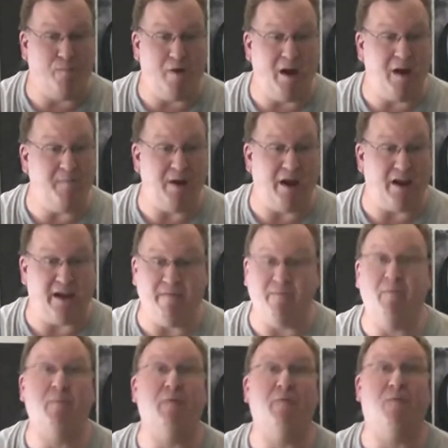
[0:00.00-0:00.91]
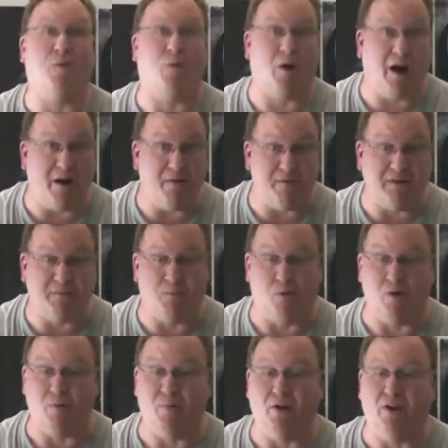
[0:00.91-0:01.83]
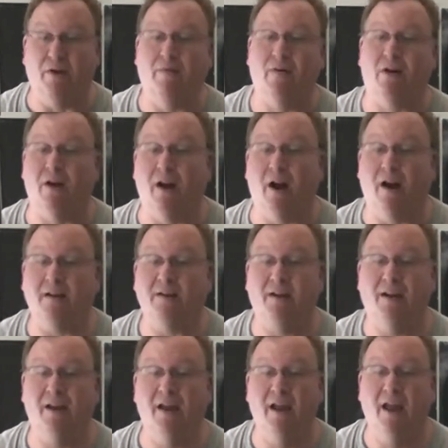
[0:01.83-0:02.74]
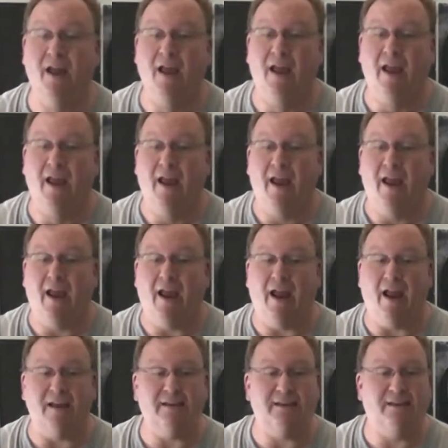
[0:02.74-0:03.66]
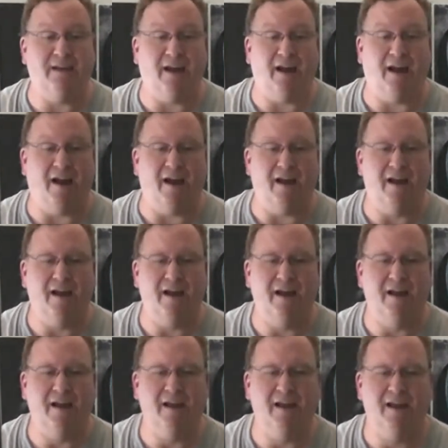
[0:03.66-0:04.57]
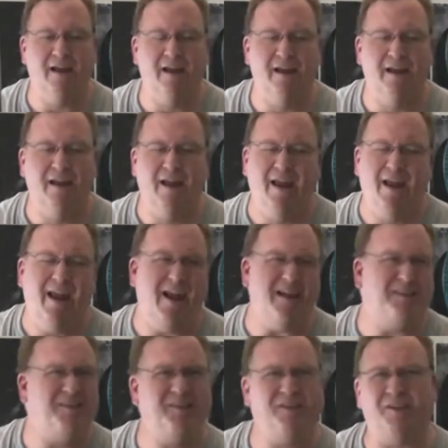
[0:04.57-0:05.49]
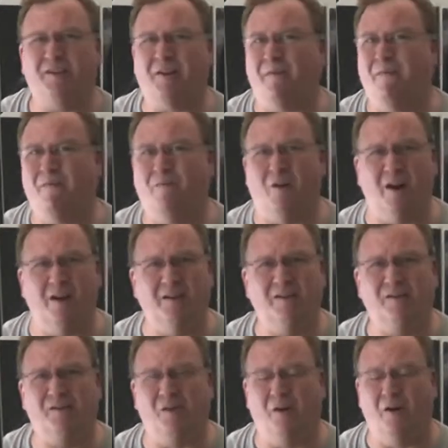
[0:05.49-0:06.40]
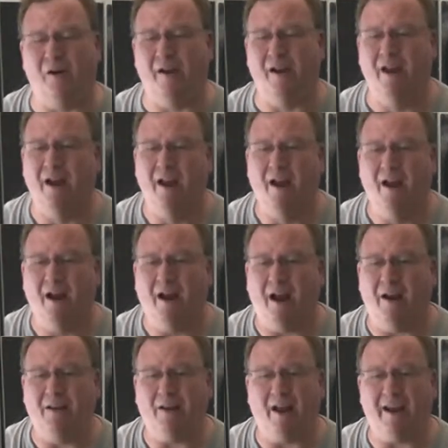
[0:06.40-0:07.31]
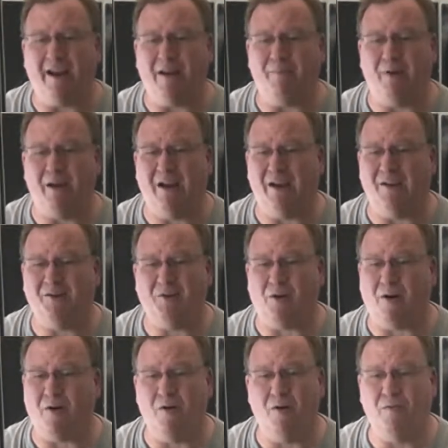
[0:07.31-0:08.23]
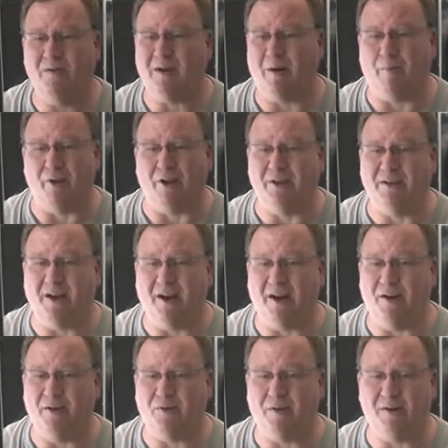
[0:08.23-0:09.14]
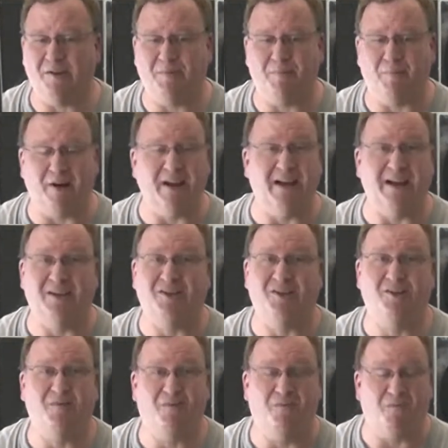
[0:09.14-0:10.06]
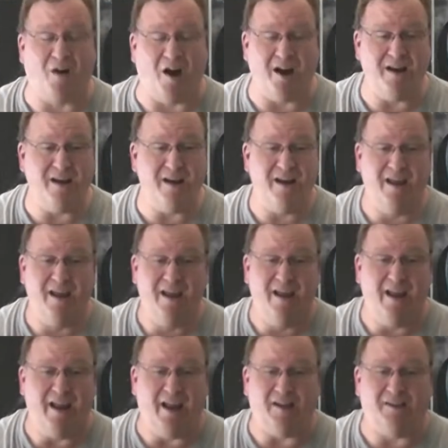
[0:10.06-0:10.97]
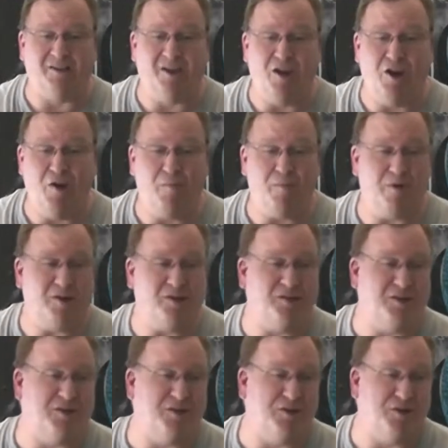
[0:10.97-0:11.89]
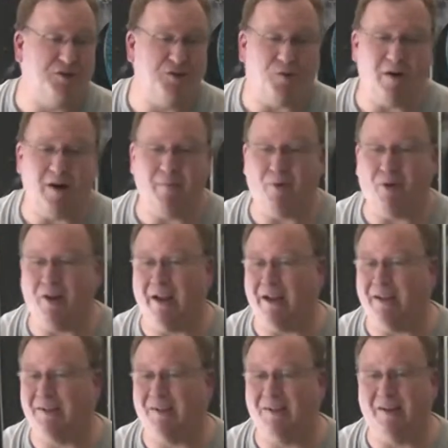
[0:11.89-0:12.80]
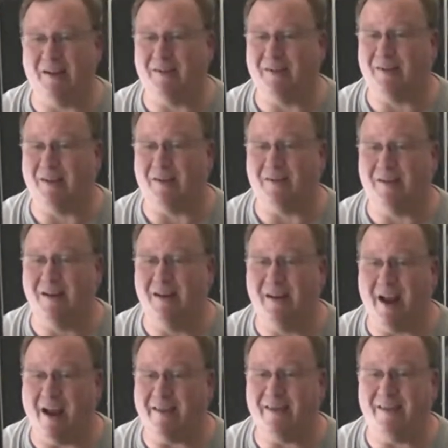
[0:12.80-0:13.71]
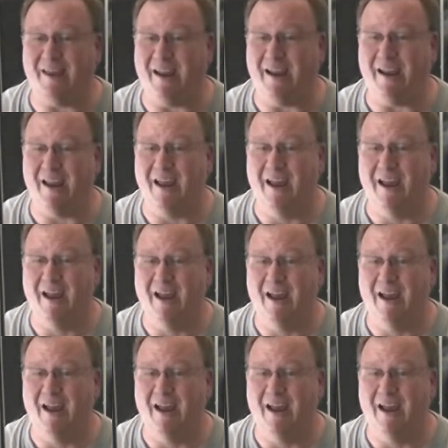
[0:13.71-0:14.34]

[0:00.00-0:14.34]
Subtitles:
way back even before I was born, believe it or not. And it's just a fun song. I like it because there are no double entendres, but it is fun, it's humorous, it's enjoyable, there's nothing